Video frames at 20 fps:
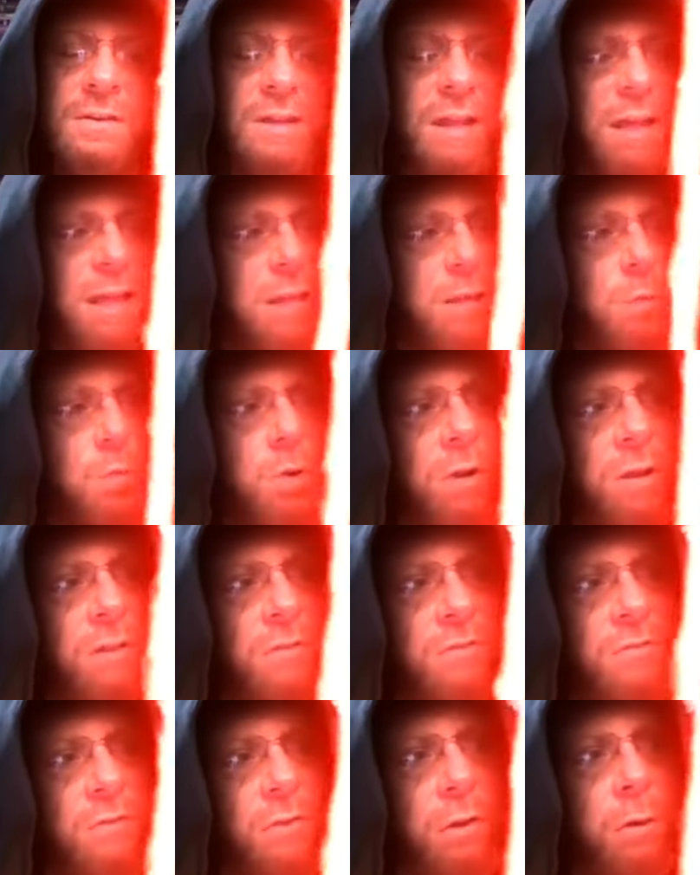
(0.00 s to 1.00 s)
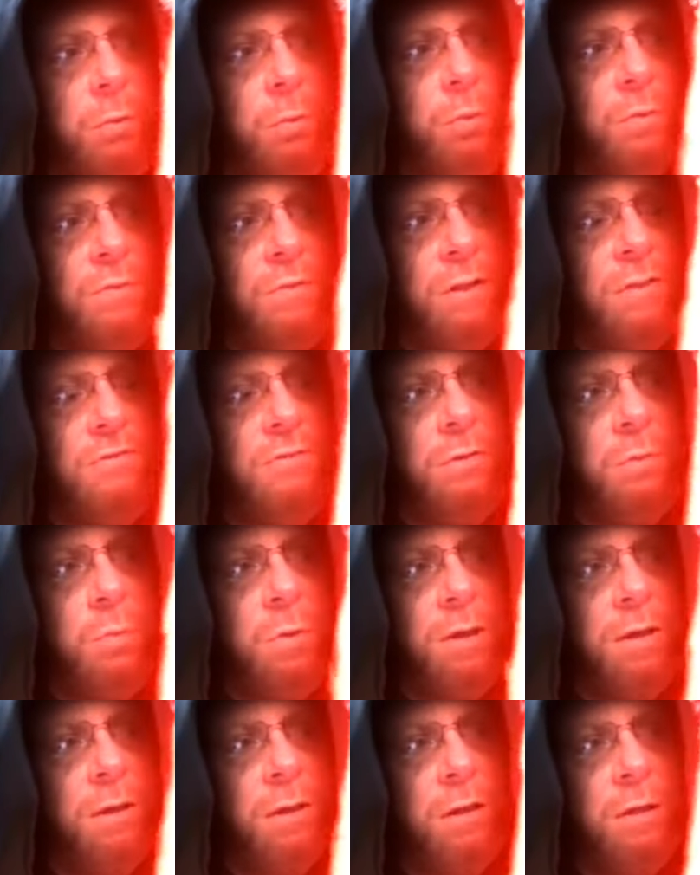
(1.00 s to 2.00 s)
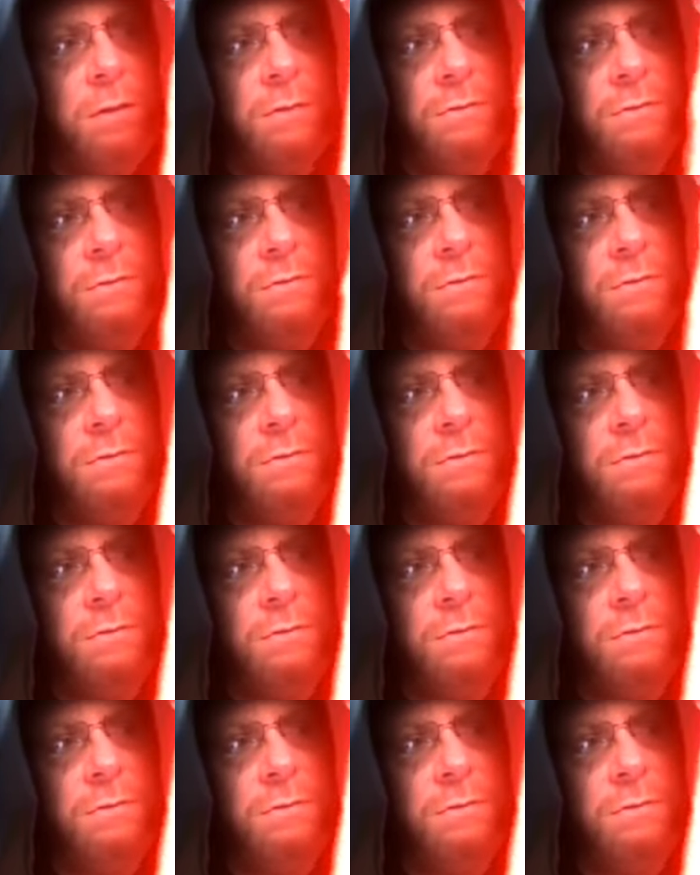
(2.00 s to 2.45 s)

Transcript: Did anyone in Star Wars actually wear glasses?